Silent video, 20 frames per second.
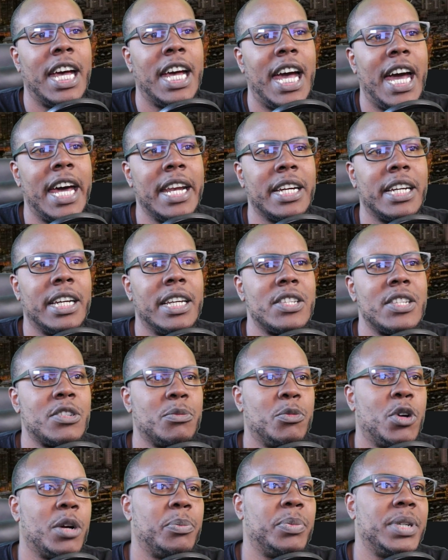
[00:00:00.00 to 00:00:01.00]
add a
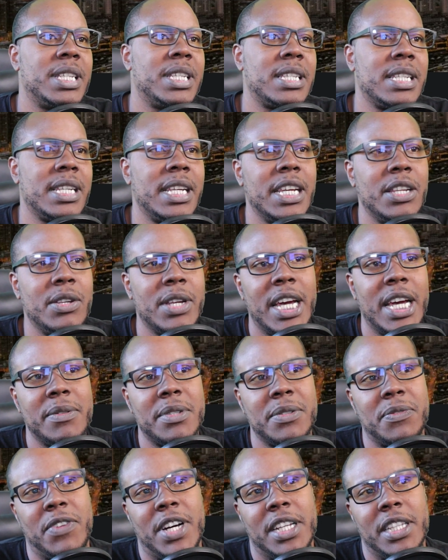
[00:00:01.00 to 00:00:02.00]
custom R P C, and you have
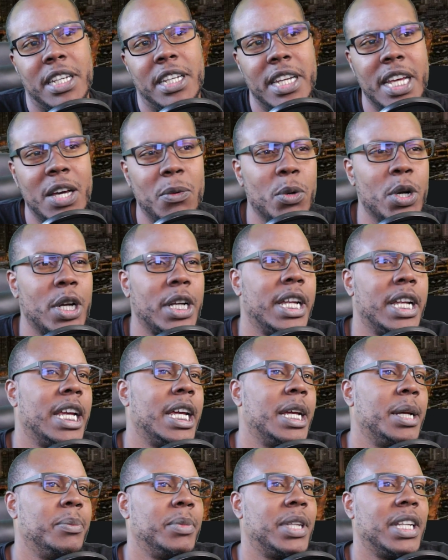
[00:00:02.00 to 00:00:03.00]
to find the network
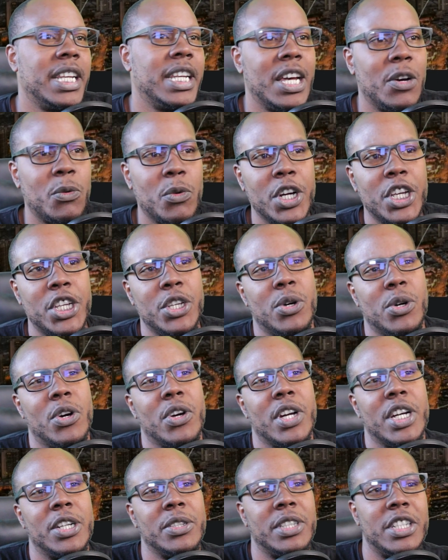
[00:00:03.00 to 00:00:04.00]
name, the network U
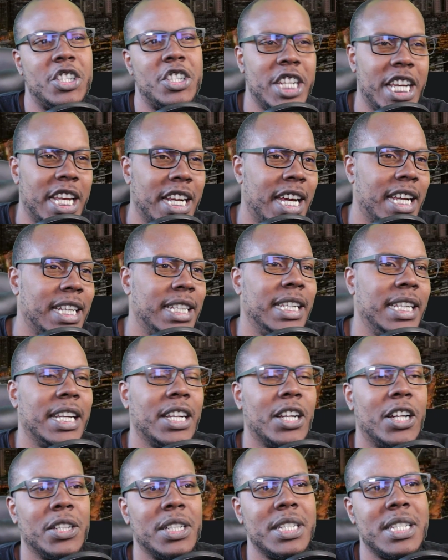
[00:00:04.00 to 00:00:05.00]
R L, the chain I D,
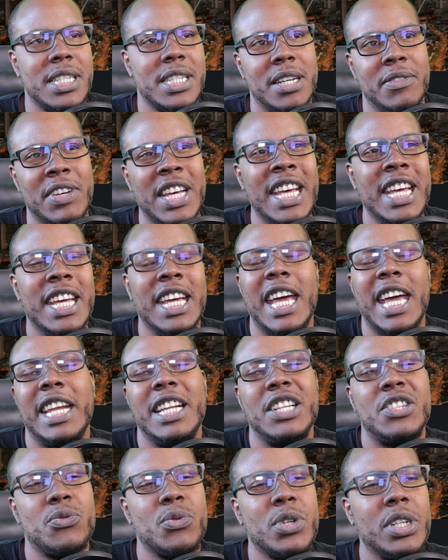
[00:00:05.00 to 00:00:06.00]
and all this stuff, and
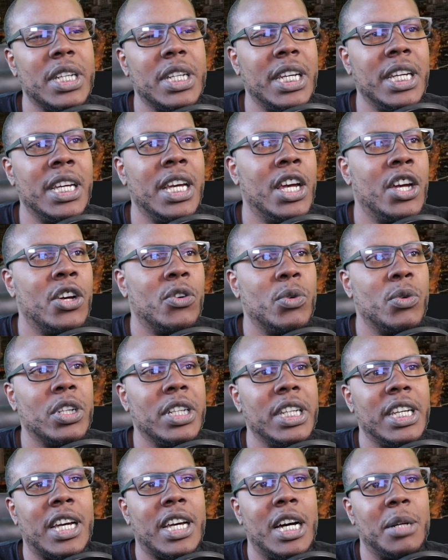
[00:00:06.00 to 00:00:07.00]
it's really
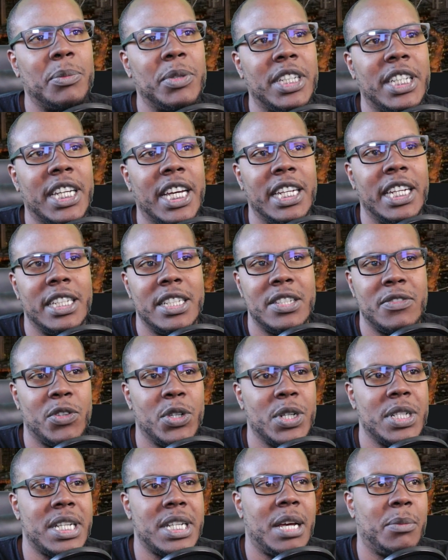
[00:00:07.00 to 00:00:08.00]
really complicated.
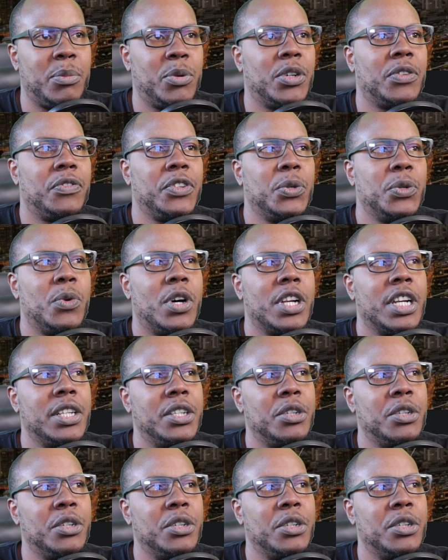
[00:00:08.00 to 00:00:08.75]
For example, if you want to